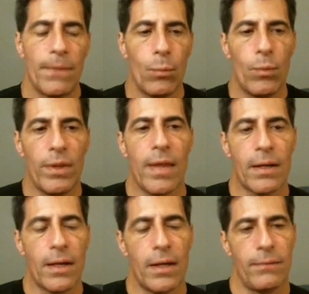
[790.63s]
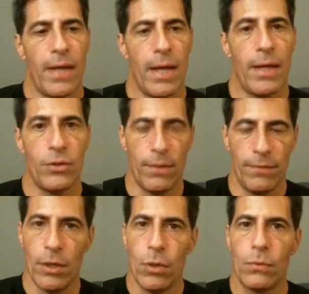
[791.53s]
And with that kind of edge, if
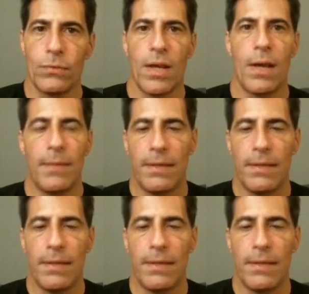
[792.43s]
it holds up,